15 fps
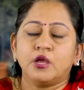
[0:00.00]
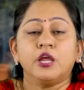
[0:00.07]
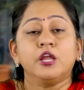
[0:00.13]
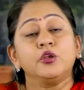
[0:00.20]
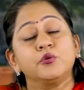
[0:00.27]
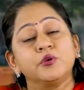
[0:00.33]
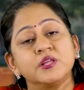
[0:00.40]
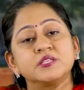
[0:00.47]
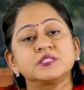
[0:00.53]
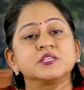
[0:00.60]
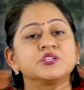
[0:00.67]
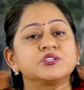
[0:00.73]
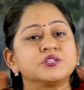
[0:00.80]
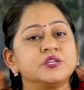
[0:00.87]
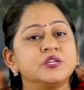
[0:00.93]
In today's
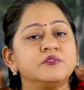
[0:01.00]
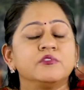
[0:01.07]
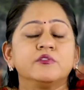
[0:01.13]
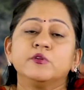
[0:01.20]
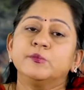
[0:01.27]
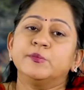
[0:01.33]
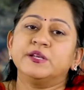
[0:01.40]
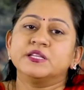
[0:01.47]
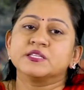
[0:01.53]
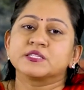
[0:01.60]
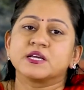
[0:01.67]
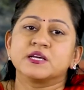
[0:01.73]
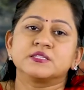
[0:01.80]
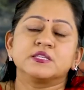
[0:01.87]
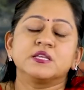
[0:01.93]
session we will be
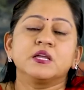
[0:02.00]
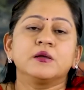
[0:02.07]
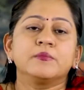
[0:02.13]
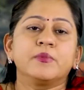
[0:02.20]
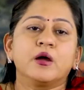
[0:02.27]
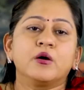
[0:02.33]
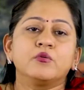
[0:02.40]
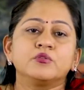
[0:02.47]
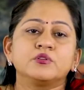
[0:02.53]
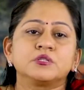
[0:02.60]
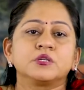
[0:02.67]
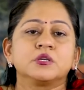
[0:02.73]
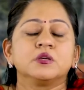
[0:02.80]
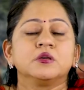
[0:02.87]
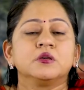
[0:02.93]
discussing about
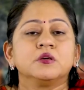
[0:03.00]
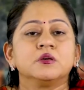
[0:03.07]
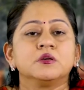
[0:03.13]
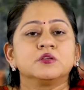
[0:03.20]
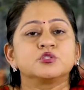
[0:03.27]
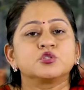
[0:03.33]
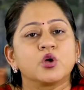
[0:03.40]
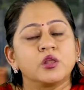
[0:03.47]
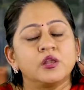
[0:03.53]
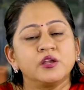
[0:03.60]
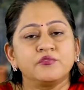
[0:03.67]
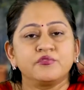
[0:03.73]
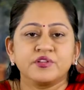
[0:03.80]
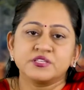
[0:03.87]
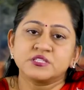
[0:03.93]

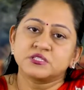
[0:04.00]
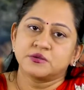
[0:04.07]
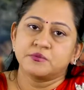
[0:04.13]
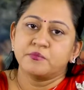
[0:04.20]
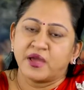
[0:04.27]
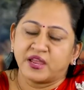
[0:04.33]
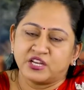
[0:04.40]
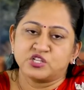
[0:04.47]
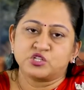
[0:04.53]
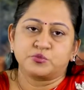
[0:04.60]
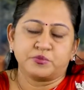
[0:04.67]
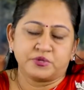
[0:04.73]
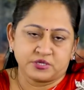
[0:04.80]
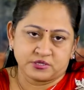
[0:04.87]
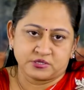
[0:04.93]
solid waste
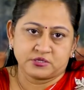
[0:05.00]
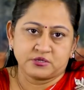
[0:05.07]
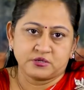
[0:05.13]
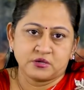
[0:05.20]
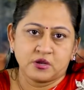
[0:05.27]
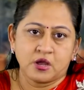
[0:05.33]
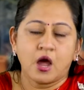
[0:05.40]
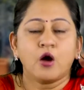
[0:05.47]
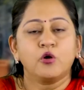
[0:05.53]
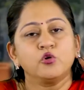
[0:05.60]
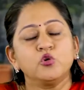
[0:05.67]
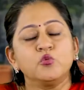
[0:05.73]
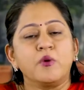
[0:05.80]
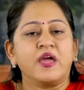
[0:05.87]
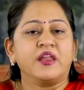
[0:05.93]
management, how
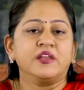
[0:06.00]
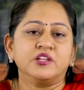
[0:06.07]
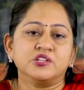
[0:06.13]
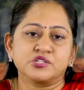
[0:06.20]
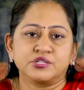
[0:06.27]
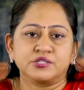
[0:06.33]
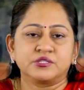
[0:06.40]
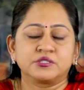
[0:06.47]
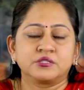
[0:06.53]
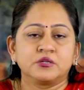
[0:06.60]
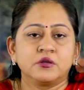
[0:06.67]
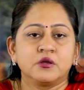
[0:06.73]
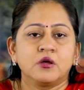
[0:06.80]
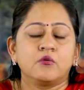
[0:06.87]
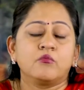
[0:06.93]
to manage it,
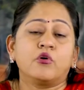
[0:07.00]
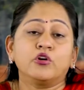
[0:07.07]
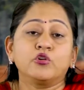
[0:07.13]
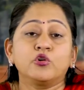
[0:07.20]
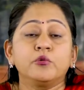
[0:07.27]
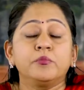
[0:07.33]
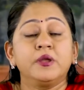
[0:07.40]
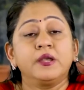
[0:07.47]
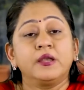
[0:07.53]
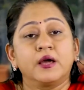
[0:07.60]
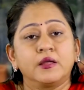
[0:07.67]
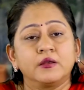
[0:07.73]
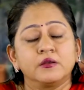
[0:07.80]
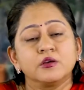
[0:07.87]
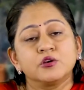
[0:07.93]
what could be
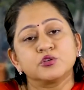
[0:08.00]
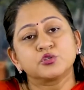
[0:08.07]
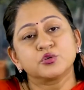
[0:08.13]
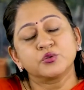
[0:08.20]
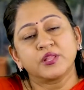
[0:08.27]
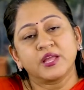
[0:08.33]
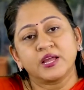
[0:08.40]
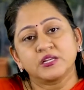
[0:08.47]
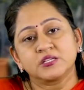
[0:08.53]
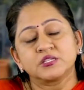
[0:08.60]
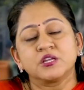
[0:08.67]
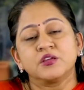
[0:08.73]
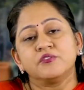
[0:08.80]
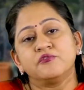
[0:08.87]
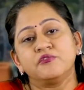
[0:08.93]
done so that
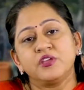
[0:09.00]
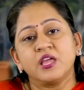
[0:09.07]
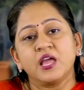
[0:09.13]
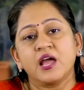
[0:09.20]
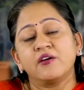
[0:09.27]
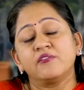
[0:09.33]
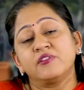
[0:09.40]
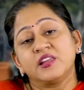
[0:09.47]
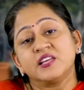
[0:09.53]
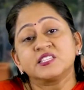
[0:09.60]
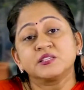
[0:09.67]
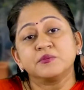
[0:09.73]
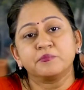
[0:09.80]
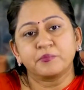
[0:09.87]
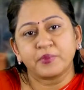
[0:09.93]
we have
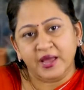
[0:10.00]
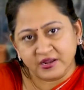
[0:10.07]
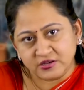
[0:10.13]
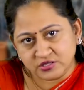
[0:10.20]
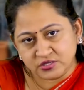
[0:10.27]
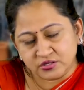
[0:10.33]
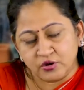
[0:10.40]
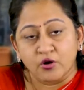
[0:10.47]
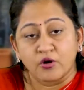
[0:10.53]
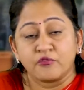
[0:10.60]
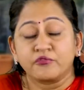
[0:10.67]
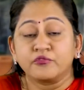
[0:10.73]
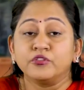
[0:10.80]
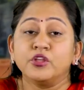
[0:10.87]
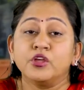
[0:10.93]
less impact of
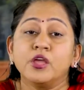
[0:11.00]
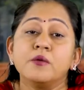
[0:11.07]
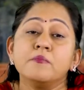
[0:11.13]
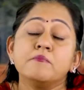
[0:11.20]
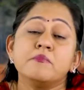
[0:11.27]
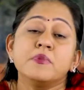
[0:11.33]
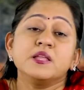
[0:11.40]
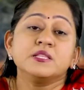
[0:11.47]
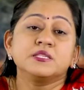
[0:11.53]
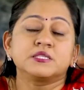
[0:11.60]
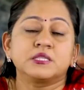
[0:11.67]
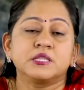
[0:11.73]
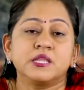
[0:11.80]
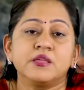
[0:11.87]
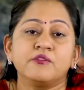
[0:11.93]
the
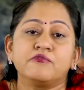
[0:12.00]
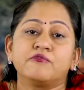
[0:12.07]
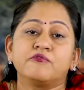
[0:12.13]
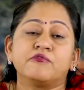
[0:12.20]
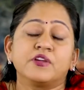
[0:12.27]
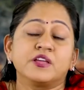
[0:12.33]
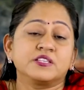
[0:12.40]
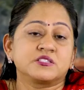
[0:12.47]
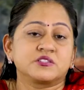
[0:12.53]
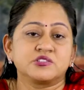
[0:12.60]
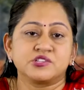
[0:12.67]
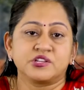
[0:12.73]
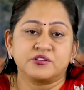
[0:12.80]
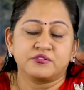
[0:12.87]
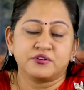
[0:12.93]
immensely waste
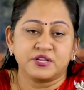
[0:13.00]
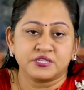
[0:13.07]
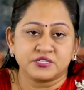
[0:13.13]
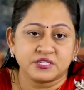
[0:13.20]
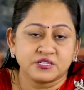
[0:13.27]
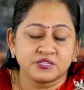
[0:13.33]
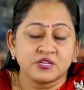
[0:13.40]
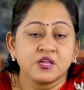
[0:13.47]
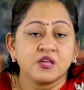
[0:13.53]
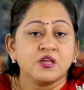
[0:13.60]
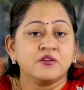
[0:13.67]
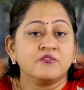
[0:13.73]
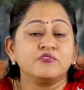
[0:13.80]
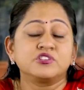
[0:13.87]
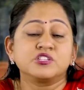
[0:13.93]
generated
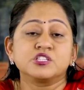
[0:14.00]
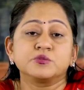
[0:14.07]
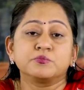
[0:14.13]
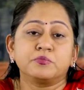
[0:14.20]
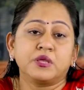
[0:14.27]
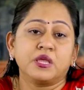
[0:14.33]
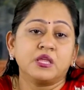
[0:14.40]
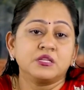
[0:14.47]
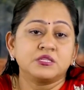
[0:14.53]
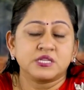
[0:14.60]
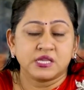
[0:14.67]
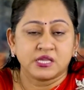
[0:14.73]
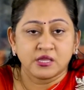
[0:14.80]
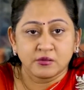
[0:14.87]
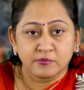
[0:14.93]
which is being
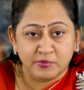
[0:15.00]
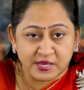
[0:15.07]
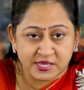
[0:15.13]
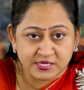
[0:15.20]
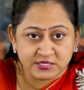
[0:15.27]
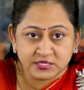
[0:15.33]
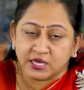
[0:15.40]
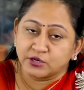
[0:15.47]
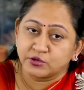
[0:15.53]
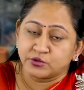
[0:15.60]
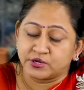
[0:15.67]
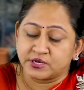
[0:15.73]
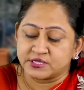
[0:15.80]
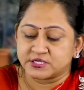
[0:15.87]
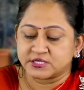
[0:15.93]
taking place at
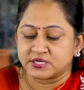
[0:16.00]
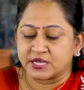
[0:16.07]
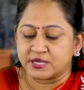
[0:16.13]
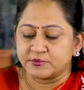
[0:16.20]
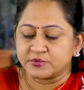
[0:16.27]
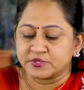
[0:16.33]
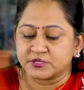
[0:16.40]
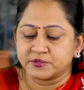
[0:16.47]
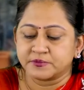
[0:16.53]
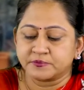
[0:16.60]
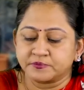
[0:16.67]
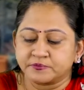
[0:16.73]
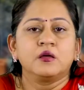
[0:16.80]
today's times.